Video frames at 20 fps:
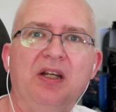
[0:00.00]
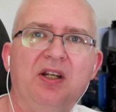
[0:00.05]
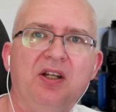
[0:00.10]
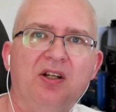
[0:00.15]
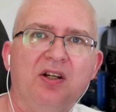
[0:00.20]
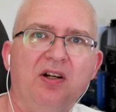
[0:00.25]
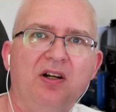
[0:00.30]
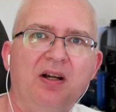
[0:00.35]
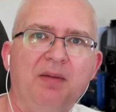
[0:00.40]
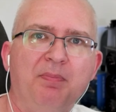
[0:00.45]

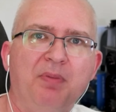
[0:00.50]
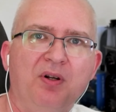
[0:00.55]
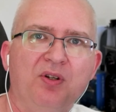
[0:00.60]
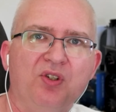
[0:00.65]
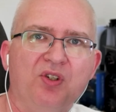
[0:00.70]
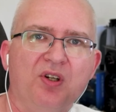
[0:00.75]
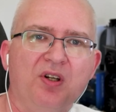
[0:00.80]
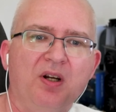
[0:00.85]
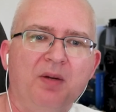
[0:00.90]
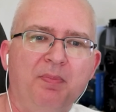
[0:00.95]
week I
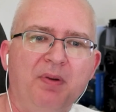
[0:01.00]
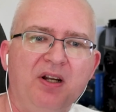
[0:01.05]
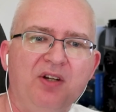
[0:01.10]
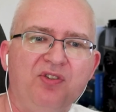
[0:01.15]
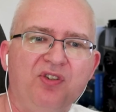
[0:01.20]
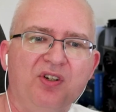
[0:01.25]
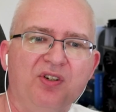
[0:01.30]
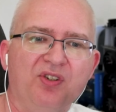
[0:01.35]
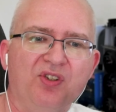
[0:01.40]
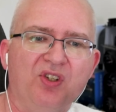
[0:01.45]
post on our
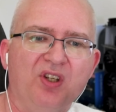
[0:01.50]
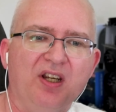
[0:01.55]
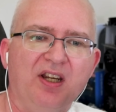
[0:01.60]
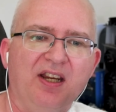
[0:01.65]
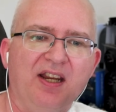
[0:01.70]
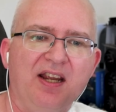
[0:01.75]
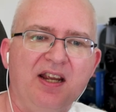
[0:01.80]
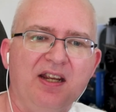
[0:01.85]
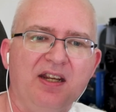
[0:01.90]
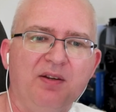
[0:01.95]
Patreon
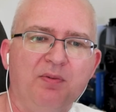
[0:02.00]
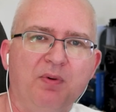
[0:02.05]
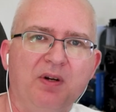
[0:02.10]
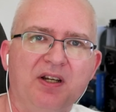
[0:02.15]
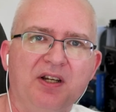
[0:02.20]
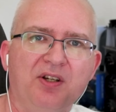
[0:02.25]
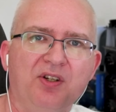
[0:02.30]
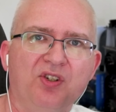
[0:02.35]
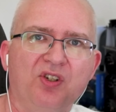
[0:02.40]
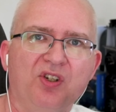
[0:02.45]
saying, hey,
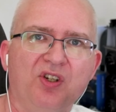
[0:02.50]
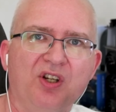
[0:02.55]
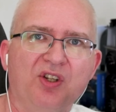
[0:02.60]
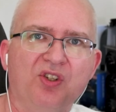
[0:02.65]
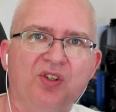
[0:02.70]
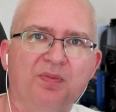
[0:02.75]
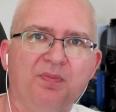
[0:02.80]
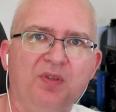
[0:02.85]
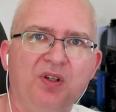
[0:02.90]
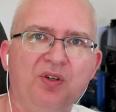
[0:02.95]
why don't you
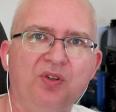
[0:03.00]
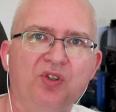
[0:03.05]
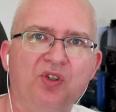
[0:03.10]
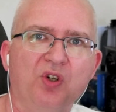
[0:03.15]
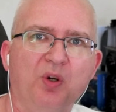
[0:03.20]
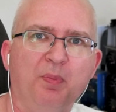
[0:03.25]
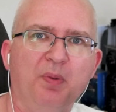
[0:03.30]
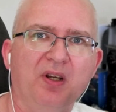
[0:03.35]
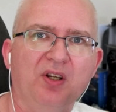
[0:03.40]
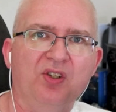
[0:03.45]
suggest some news
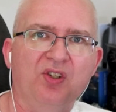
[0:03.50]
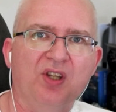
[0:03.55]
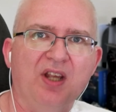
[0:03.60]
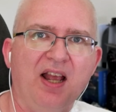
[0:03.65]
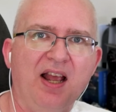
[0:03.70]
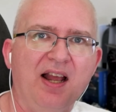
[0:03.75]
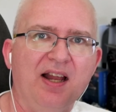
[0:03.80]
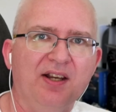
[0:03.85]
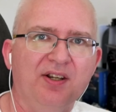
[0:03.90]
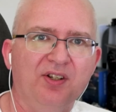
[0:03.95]

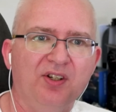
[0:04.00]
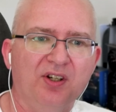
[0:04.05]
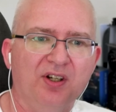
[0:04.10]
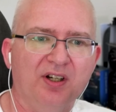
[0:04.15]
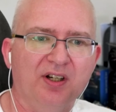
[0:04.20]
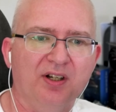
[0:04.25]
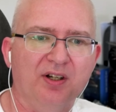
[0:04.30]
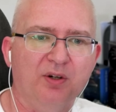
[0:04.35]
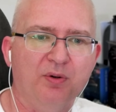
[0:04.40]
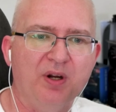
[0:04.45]
topics and
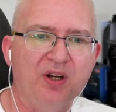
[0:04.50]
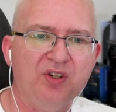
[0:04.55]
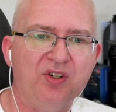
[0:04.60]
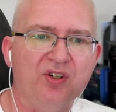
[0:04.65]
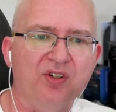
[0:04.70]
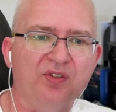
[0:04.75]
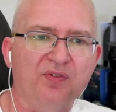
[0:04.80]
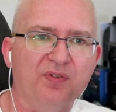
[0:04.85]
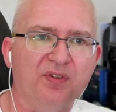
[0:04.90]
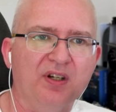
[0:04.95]
uh,
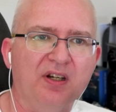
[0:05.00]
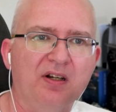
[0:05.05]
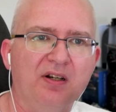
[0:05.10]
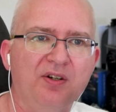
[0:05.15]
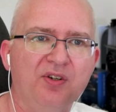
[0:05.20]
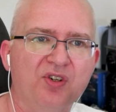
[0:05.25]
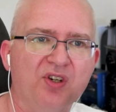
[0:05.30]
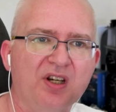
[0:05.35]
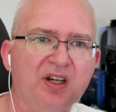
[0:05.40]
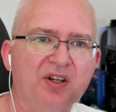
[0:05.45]
questions for
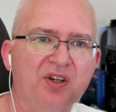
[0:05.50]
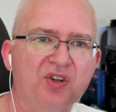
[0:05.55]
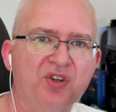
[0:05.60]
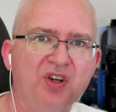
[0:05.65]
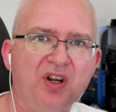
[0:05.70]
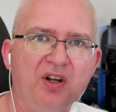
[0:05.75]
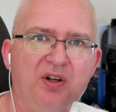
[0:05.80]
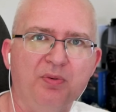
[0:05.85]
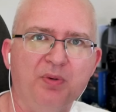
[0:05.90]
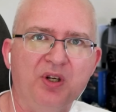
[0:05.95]
inclusion in the
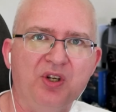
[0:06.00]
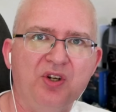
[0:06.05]
show?